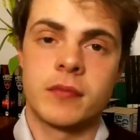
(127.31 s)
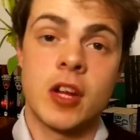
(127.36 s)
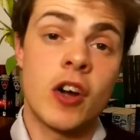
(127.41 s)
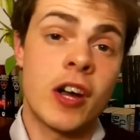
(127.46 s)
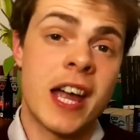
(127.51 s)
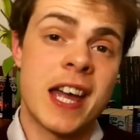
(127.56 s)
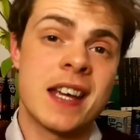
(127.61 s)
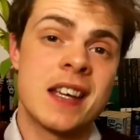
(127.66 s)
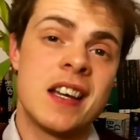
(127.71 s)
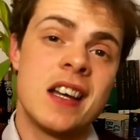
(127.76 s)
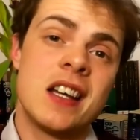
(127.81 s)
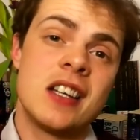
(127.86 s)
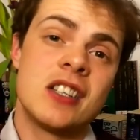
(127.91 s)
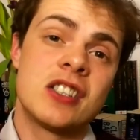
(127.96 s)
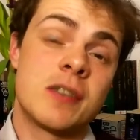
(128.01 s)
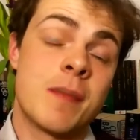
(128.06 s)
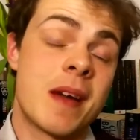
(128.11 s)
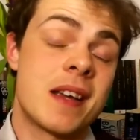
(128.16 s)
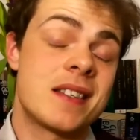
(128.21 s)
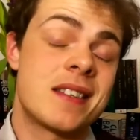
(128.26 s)
Okay,
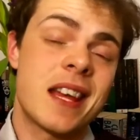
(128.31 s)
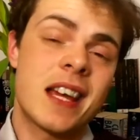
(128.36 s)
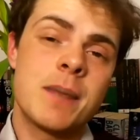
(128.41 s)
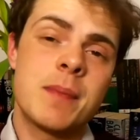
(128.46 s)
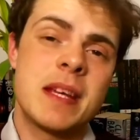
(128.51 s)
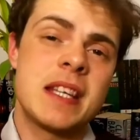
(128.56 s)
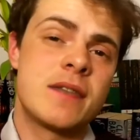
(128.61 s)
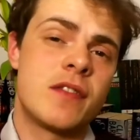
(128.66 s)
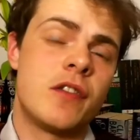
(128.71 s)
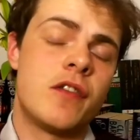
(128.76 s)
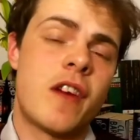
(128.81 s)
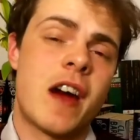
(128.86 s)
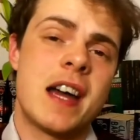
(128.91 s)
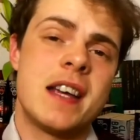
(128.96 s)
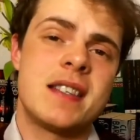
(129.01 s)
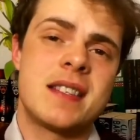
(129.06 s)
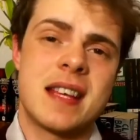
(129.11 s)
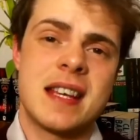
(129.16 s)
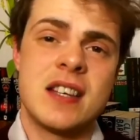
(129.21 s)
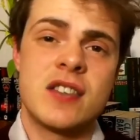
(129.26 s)
so my second piece of
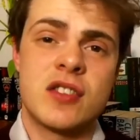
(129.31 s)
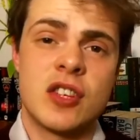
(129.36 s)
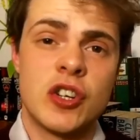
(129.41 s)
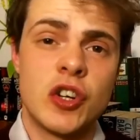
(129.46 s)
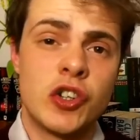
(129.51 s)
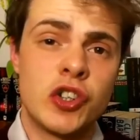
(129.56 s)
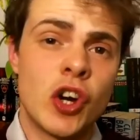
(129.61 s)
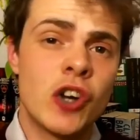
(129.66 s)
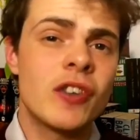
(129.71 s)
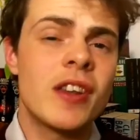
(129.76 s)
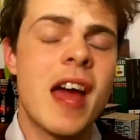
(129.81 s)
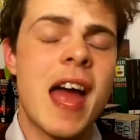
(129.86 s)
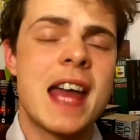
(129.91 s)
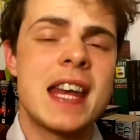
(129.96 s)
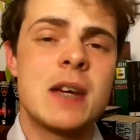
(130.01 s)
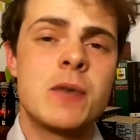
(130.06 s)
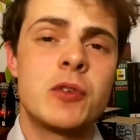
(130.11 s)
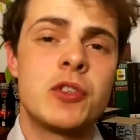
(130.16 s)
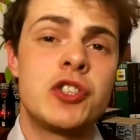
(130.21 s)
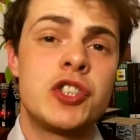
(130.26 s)
advice is don't let
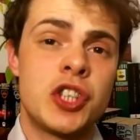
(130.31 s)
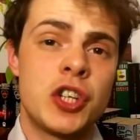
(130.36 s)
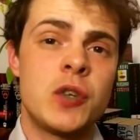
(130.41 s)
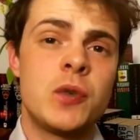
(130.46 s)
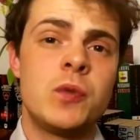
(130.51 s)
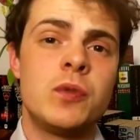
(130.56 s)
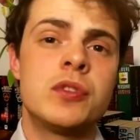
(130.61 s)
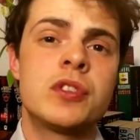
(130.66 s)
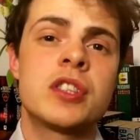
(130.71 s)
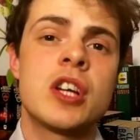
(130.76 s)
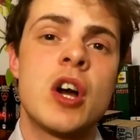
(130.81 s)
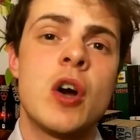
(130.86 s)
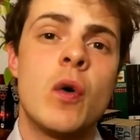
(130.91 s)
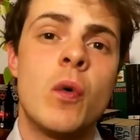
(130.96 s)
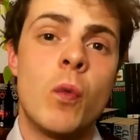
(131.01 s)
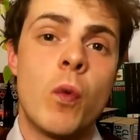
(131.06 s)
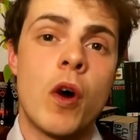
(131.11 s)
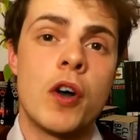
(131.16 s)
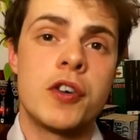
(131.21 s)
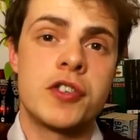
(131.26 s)
anyone choose
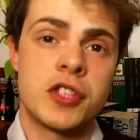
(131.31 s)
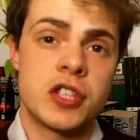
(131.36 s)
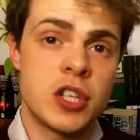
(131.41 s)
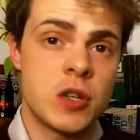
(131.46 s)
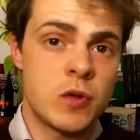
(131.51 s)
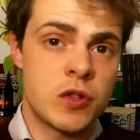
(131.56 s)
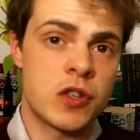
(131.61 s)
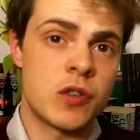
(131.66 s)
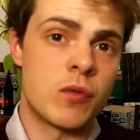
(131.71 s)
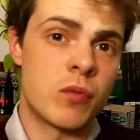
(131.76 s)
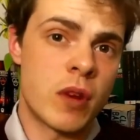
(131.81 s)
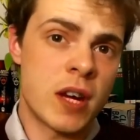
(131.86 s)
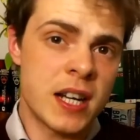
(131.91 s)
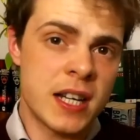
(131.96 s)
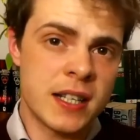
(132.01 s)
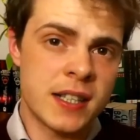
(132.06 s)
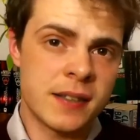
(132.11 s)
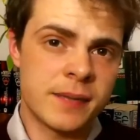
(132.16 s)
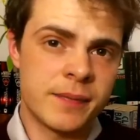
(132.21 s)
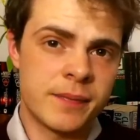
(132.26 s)
what you should read.
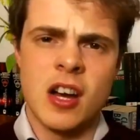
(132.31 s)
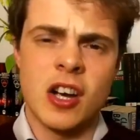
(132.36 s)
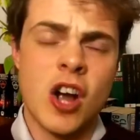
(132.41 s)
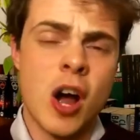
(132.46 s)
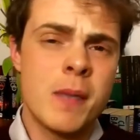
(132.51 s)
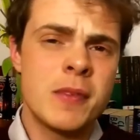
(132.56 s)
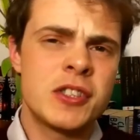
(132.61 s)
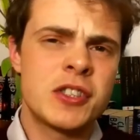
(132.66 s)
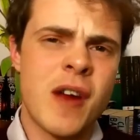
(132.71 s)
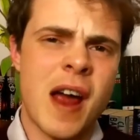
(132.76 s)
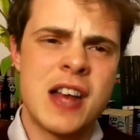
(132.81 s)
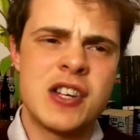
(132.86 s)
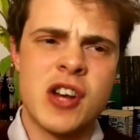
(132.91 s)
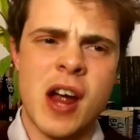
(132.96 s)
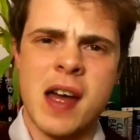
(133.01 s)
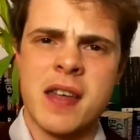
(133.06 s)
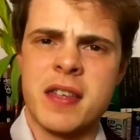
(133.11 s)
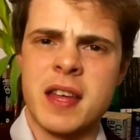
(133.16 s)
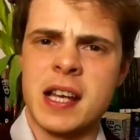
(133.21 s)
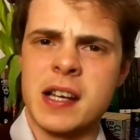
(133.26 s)
A common strategy
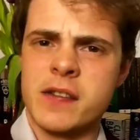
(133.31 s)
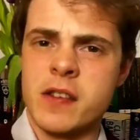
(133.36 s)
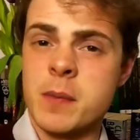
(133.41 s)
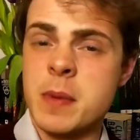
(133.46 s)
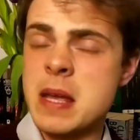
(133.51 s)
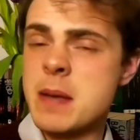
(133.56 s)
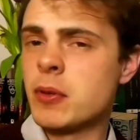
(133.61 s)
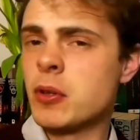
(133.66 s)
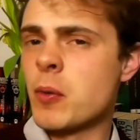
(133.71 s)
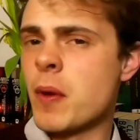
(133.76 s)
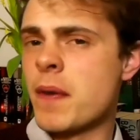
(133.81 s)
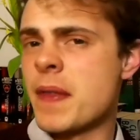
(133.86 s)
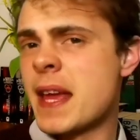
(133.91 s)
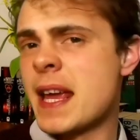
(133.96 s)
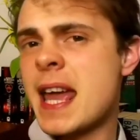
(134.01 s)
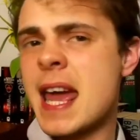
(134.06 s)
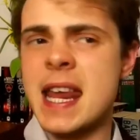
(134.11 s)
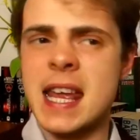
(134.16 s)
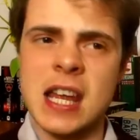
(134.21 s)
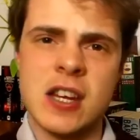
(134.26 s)
I think for people when they're
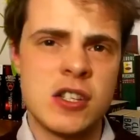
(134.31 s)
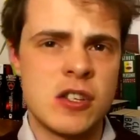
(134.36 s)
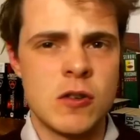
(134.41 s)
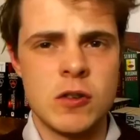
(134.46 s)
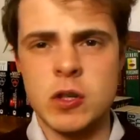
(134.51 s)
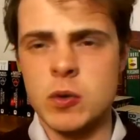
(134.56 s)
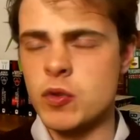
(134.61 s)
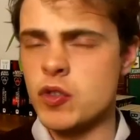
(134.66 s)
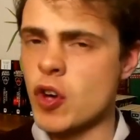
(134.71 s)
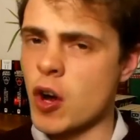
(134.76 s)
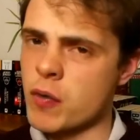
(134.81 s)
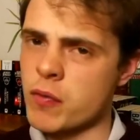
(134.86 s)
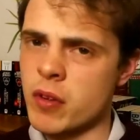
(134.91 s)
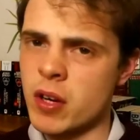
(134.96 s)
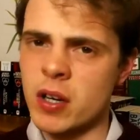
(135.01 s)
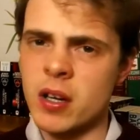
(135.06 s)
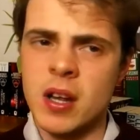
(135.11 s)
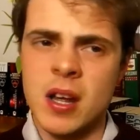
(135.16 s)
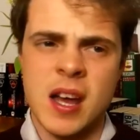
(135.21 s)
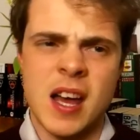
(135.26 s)
getting into a new
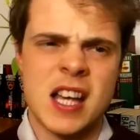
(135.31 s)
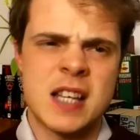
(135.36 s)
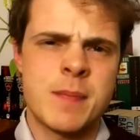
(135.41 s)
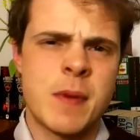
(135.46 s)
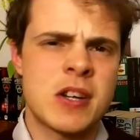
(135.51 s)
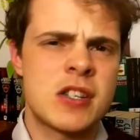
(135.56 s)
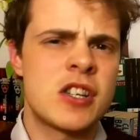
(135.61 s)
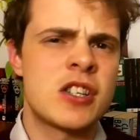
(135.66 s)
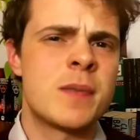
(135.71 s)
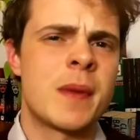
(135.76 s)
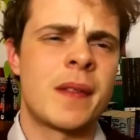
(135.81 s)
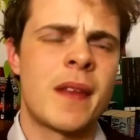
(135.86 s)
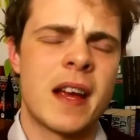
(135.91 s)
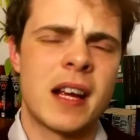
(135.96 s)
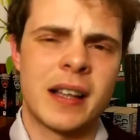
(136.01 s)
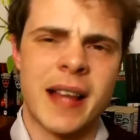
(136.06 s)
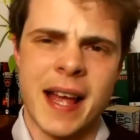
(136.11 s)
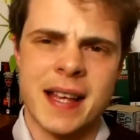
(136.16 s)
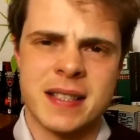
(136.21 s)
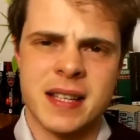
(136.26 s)
genre, especially something like
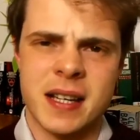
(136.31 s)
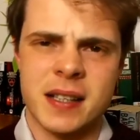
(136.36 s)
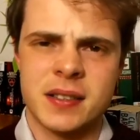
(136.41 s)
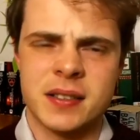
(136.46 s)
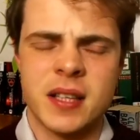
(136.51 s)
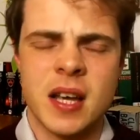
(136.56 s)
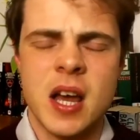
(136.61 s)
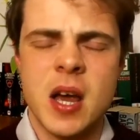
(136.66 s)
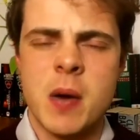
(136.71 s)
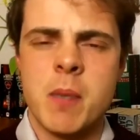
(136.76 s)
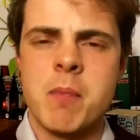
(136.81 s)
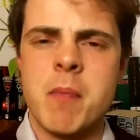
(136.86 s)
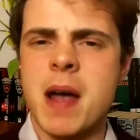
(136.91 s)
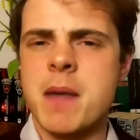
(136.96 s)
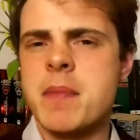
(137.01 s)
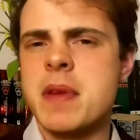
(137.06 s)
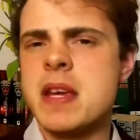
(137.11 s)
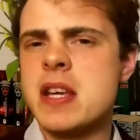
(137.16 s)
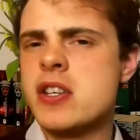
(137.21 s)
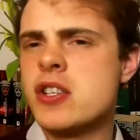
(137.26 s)
classics,
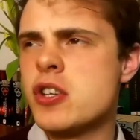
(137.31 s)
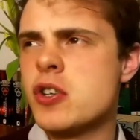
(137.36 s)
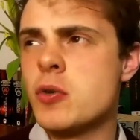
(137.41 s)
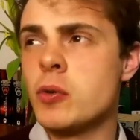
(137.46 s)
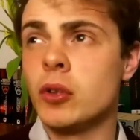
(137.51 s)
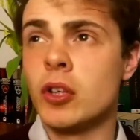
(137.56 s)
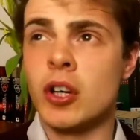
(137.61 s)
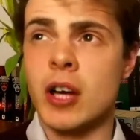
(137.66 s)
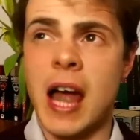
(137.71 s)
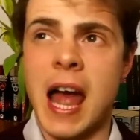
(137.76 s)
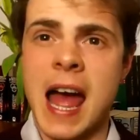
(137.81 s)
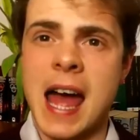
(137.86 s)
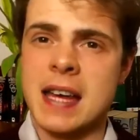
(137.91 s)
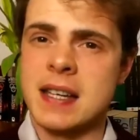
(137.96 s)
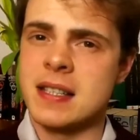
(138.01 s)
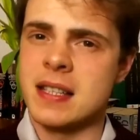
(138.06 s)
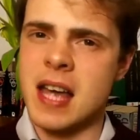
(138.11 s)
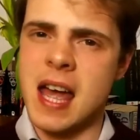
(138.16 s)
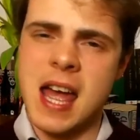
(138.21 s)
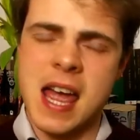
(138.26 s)
might be to look
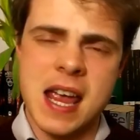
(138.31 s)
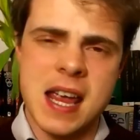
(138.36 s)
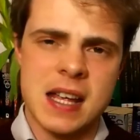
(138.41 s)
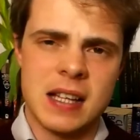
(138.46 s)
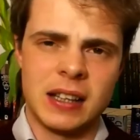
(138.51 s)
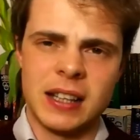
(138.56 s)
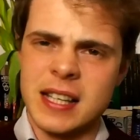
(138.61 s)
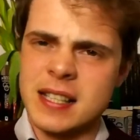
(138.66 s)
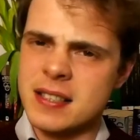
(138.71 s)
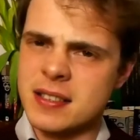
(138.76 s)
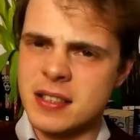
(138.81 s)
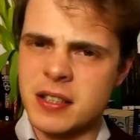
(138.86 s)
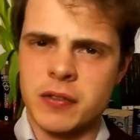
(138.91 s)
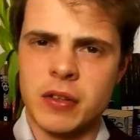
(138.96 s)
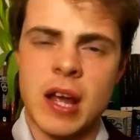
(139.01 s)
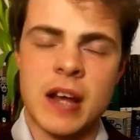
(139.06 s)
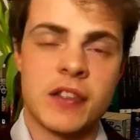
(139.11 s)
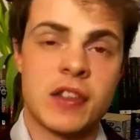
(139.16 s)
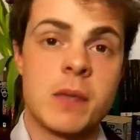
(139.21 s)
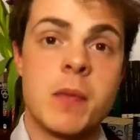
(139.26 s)
at a list of
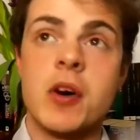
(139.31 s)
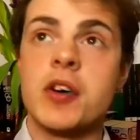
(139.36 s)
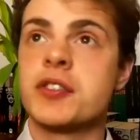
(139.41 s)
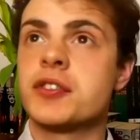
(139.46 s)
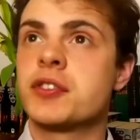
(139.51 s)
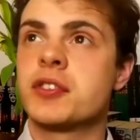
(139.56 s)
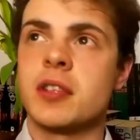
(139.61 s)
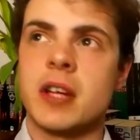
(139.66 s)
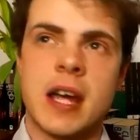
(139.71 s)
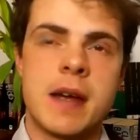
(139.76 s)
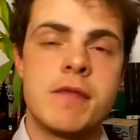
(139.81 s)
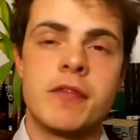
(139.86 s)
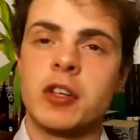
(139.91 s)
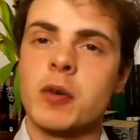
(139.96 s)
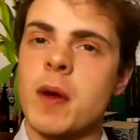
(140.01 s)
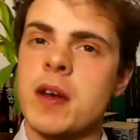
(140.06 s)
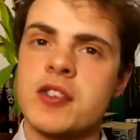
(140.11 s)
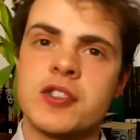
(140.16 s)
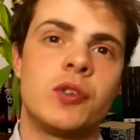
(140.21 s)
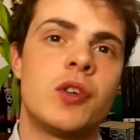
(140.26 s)
like the most
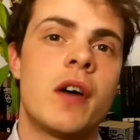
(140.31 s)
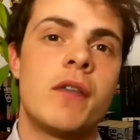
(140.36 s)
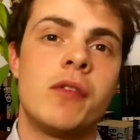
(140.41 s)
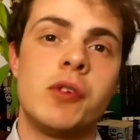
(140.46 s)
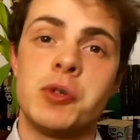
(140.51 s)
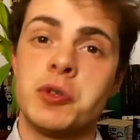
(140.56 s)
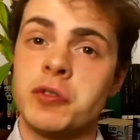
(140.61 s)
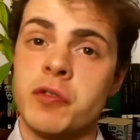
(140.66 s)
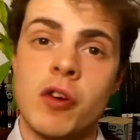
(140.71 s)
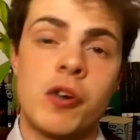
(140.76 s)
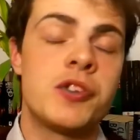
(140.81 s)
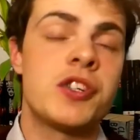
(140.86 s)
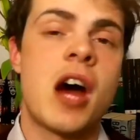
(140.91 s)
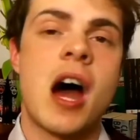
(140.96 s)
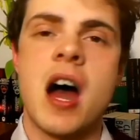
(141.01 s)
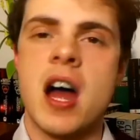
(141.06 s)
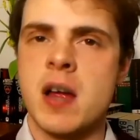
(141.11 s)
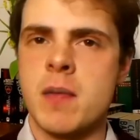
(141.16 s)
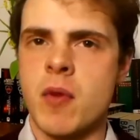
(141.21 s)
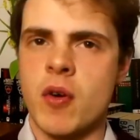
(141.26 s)
influential novels of all
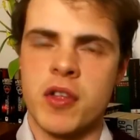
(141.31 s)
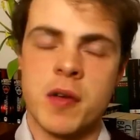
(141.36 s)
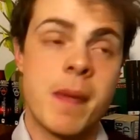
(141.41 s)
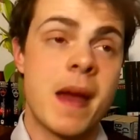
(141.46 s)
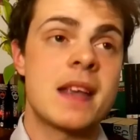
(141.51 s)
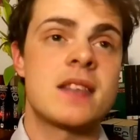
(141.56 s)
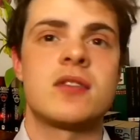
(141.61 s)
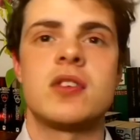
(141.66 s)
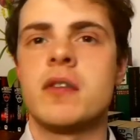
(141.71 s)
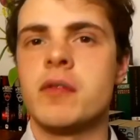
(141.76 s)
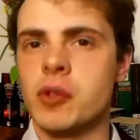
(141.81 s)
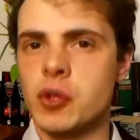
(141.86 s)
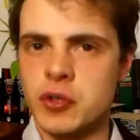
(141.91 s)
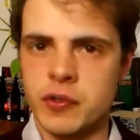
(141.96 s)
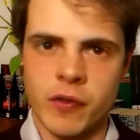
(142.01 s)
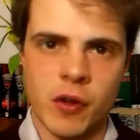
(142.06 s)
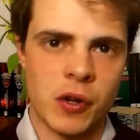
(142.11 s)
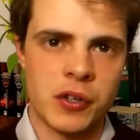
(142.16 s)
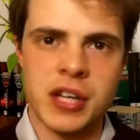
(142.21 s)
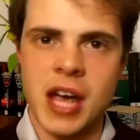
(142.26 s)
time or the best novels of
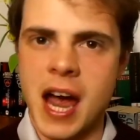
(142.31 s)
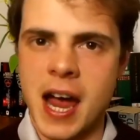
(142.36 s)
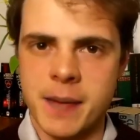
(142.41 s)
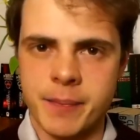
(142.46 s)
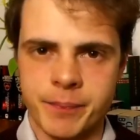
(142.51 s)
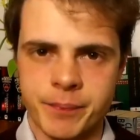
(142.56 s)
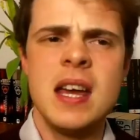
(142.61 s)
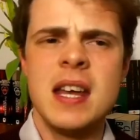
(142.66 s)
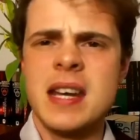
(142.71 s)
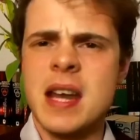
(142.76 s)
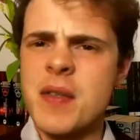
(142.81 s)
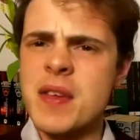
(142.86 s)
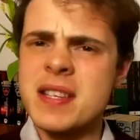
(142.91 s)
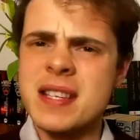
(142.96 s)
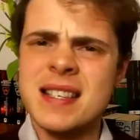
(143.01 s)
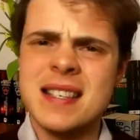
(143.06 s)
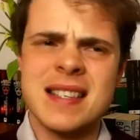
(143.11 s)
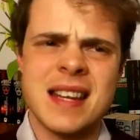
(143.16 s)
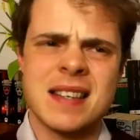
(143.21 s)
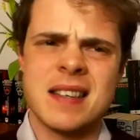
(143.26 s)
all time. Now this
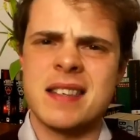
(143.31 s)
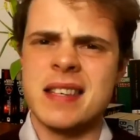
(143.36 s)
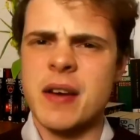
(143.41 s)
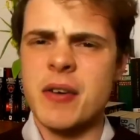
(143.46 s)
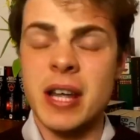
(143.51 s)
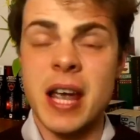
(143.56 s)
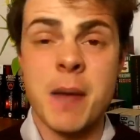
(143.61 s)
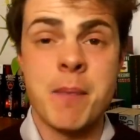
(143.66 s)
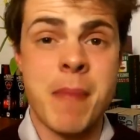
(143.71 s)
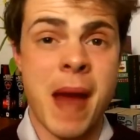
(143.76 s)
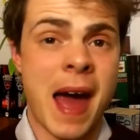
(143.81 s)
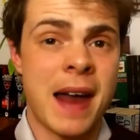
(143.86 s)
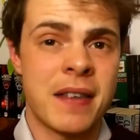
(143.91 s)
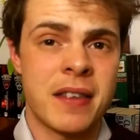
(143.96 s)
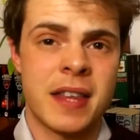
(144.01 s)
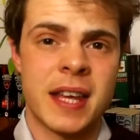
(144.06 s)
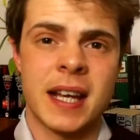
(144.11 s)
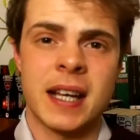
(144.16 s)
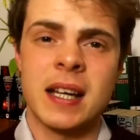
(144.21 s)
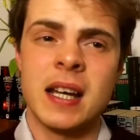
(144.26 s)
isn't necessarily a bad
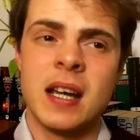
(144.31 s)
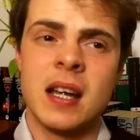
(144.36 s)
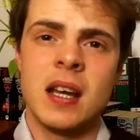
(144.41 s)
thing.